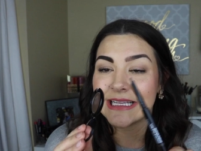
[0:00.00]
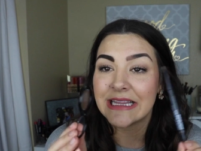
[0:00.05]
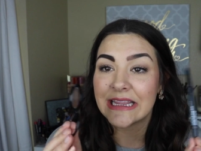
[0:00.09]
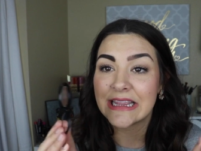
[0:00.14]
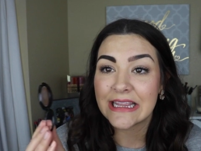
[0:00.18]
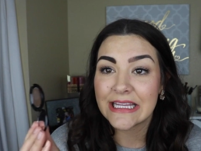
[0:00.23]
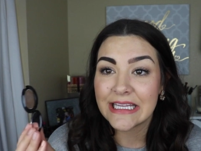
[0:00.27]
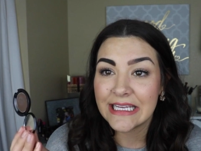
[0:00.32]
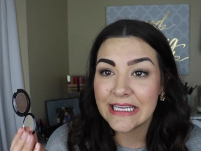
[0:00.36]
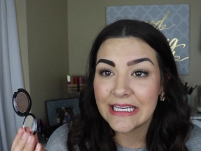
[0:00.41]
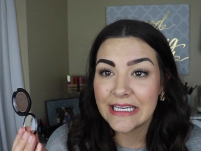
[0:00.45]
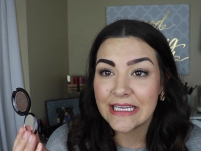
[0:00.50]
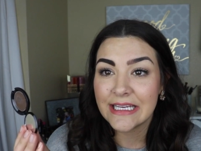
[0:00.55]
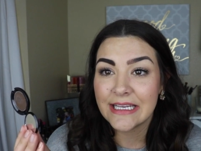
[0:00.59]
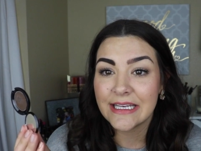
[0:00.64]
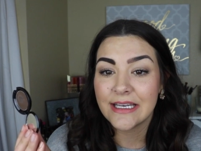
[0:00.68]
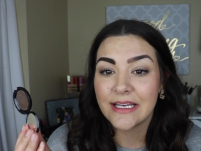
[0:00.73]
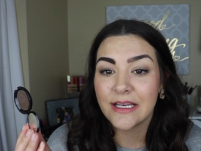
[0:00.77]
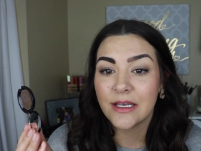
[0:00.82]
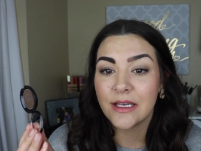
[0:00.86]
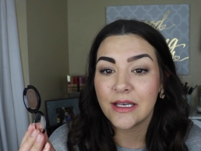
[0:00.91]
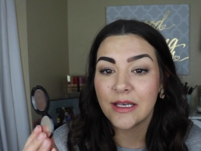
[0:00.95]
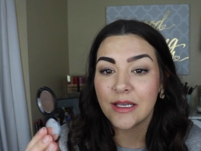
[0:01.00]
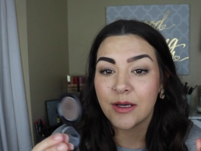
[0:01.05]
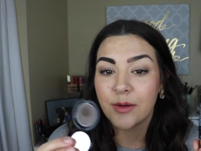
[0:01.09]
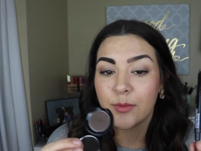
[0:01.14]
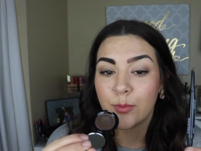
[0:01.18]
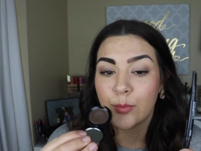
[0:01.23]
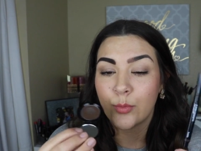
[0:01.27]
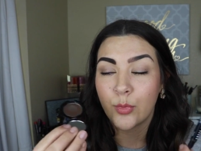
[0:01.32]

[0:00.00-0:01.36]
clean